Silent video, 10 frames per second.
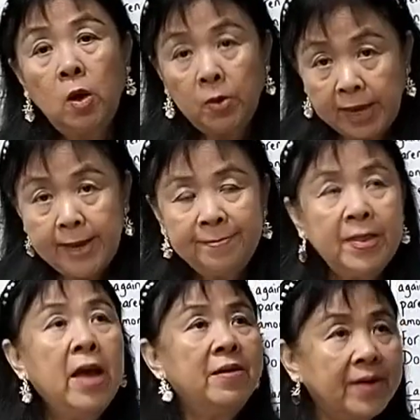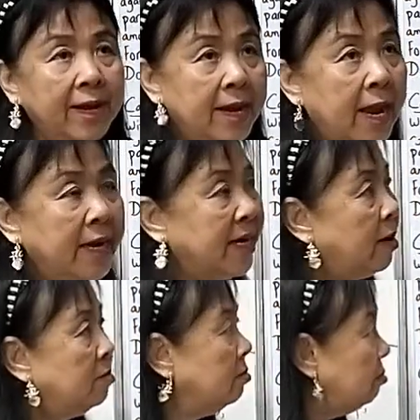Okay? Right.
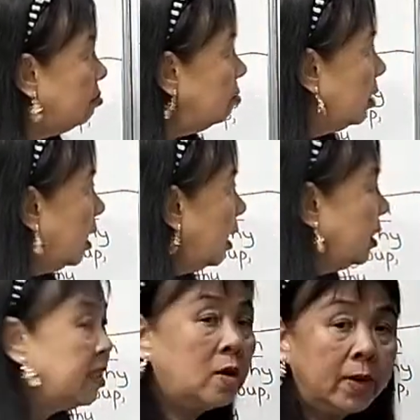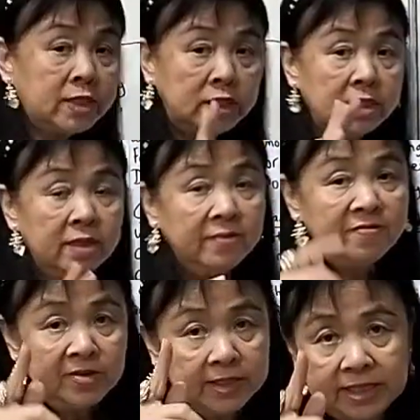Now, the question
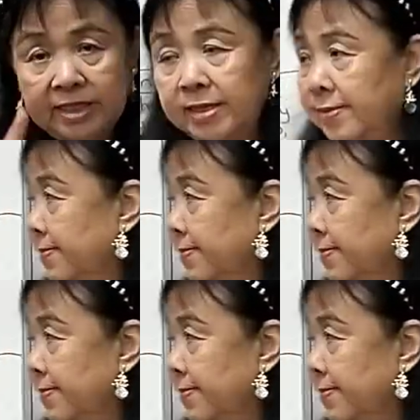first.